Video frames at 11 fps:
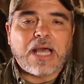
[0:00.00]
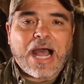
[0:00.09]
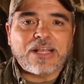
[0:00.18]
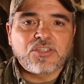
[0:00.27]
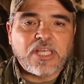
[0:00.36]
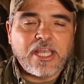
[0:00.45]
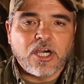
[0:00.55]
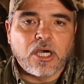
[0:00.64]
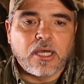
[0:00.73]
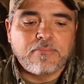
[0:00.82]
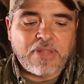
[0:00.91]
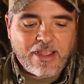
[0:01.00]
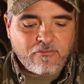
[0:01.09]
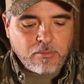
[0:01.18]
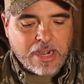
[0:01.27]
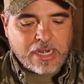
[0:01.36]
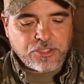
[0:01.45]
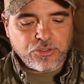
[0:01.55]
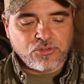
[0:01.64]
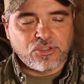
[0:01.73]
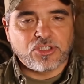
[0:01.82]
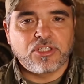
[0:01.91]
I say hut. Everybody
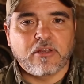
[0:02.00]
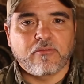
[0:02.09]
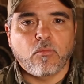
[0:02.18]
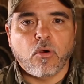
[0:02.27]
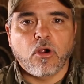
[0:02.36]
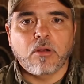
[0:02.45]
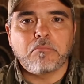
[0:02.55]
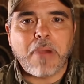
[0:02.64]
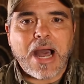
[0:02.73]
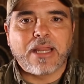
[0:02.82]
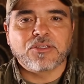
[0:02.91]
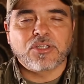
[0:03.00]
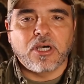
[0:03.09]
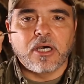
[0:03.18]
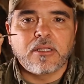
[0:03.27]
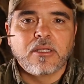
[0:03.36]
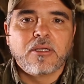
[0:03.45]
uses a different word. Mine is hut.